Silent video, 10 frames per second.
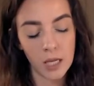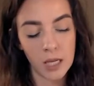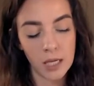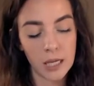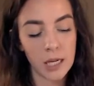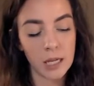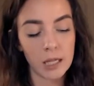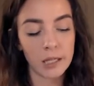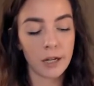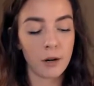Getting
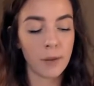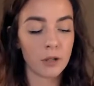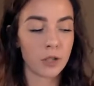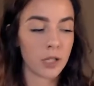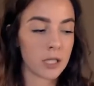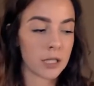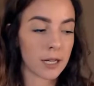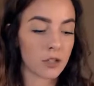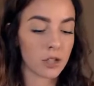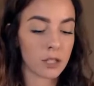clear about your
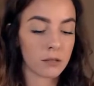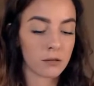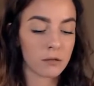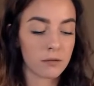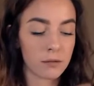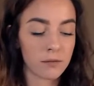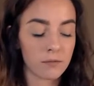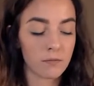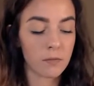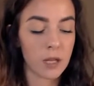intentions,
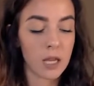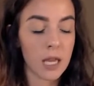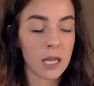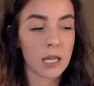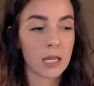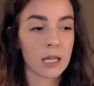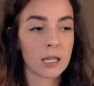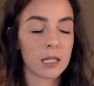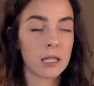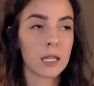
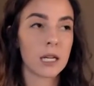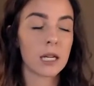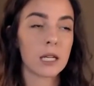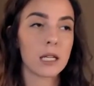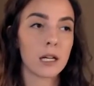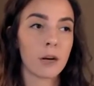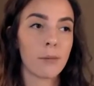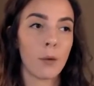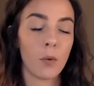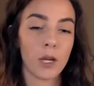getting clear
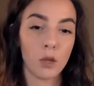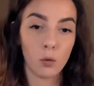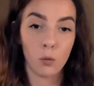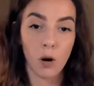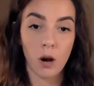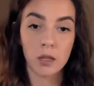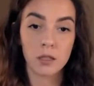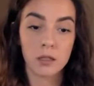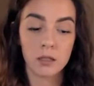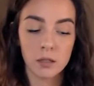about what you
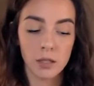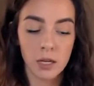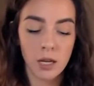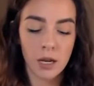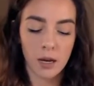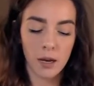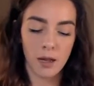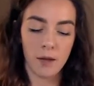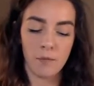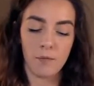want,
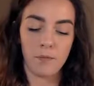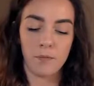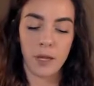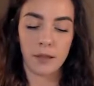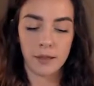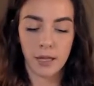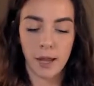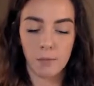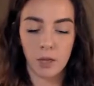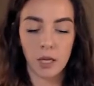and
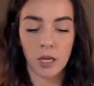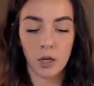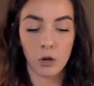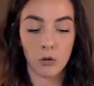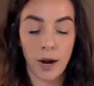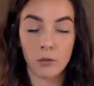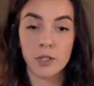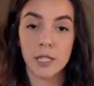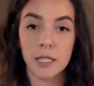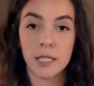that being
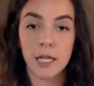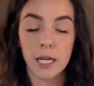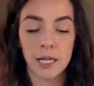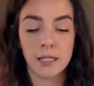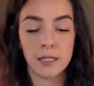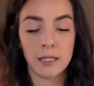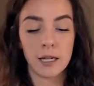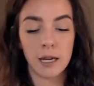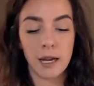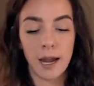grounded and
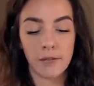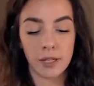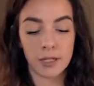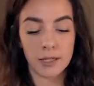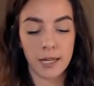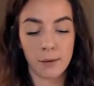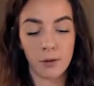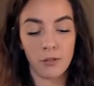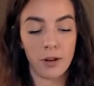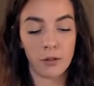having a
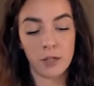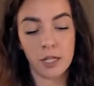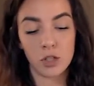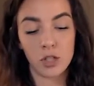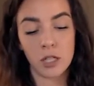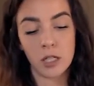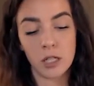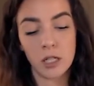stable foundation.